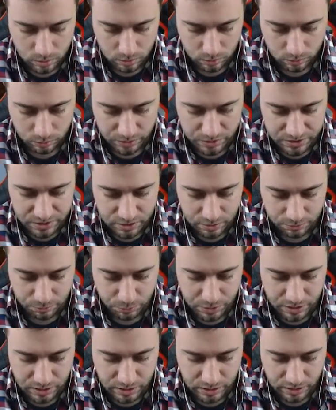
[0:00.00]
We're gonna see if
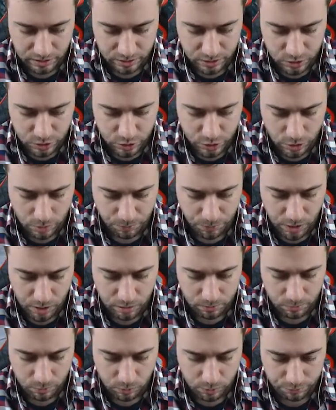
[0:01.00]
we can get the jump on
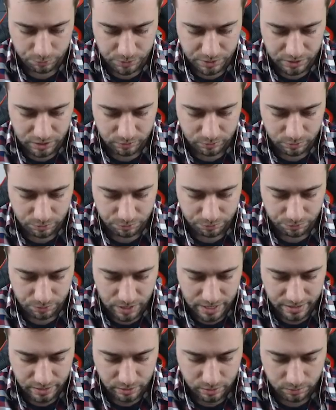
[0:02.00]
them, or if we can even
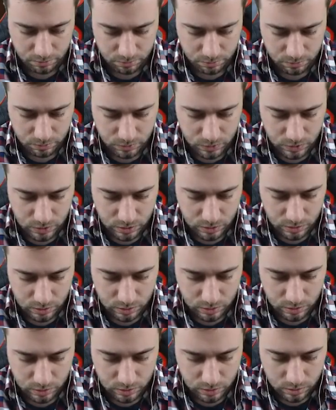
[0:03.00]
find them.
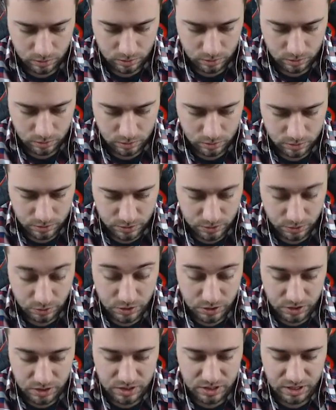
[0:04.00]
So
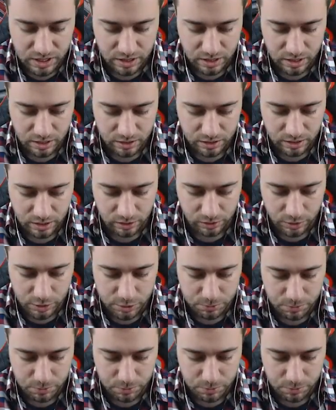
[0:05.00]
you can see the, the alerts